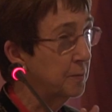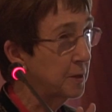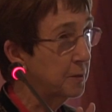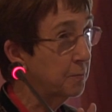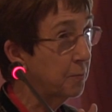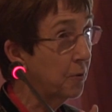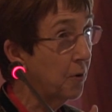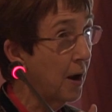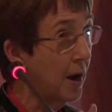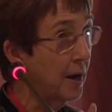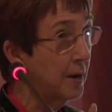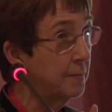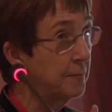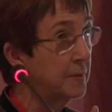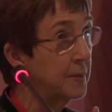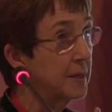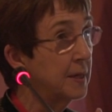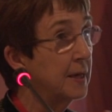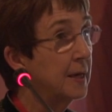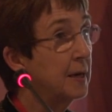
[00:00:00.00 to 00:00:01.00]
is
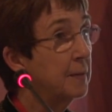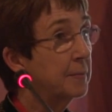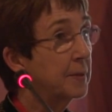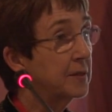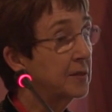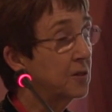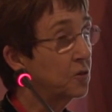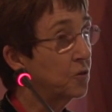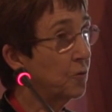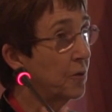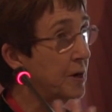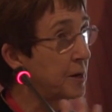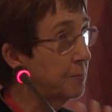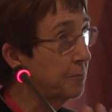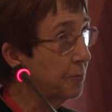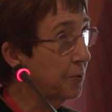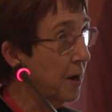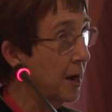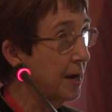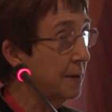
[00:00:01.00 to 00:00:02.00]
primed, because it's already
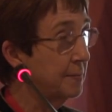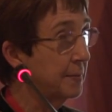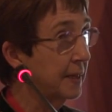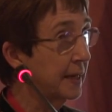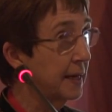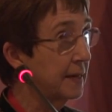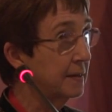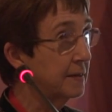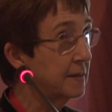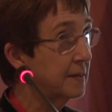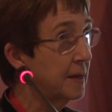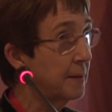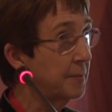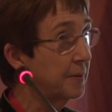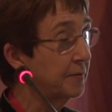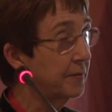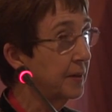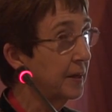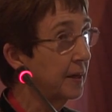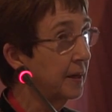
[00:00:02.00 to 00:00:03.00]
primed against some
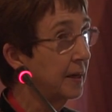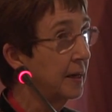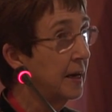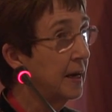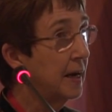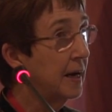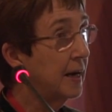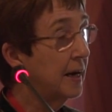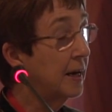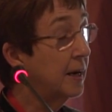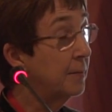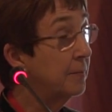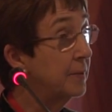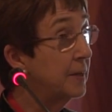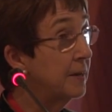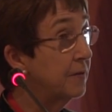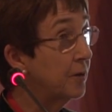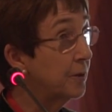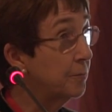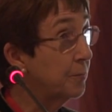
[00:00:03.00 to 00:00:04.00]
of the
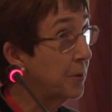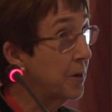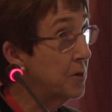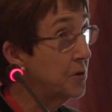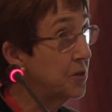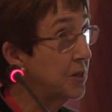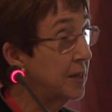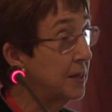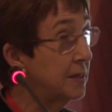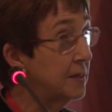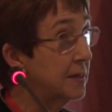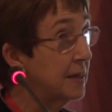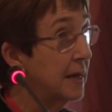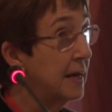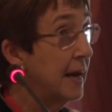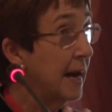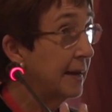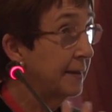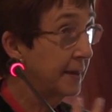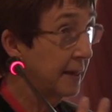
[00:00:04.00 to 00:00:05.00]
liver proteins,
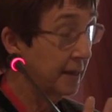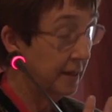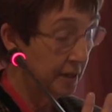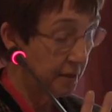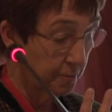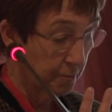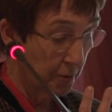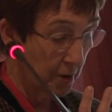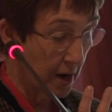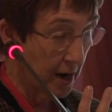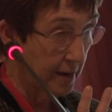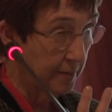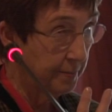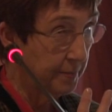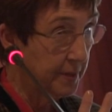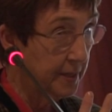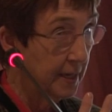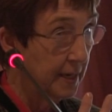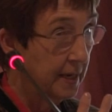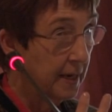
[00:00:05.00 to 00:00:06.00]
and then it's primed
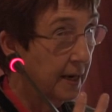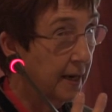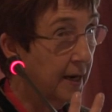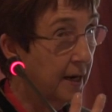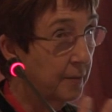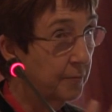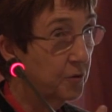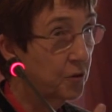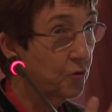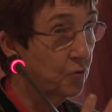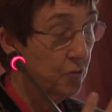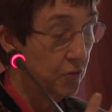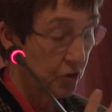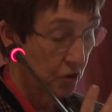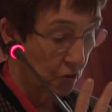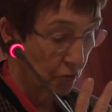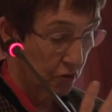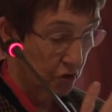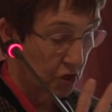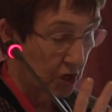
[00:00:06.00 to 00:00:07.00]

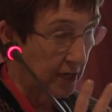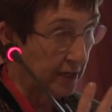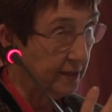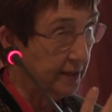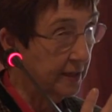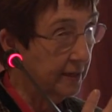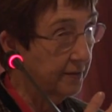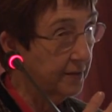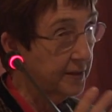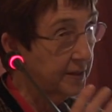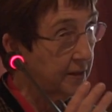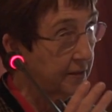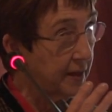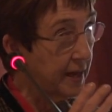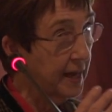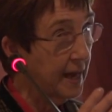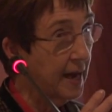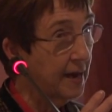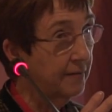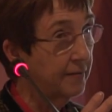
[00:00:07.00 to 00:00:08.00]
to reject the liver. So
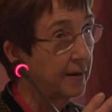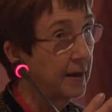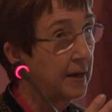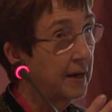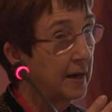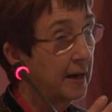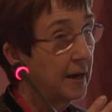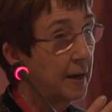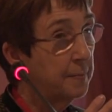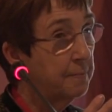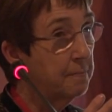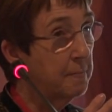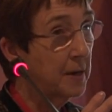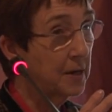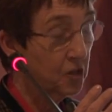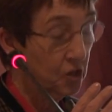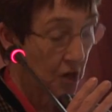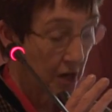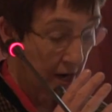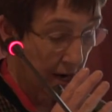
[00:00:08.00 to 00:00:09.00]
they have a
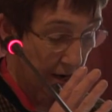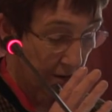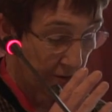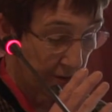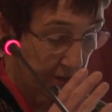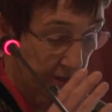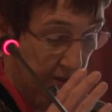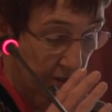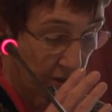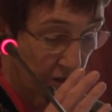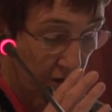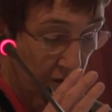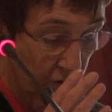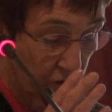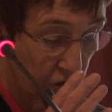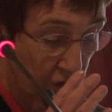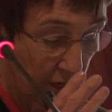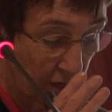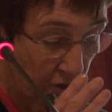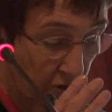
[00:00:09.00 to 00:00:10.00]
much higher incidence of
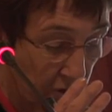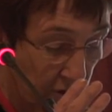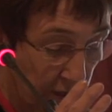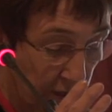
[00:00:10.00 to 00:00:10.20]
rejection